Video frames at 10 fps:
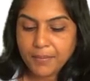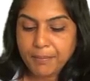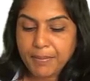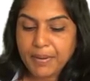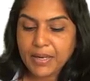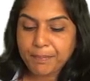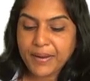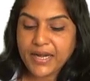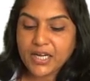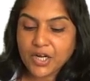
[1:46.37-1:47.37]
Bimal
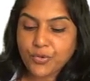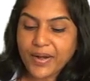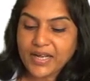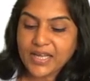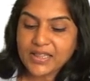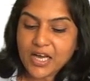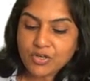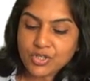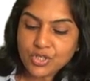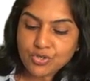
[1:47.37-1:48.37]
paid
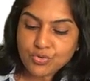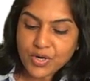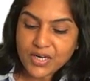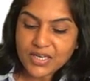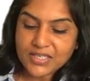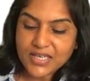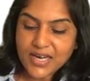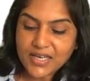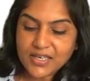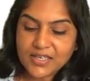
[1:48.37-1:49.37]
20,000 to a
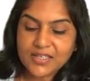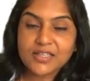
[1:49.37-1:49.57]
designer.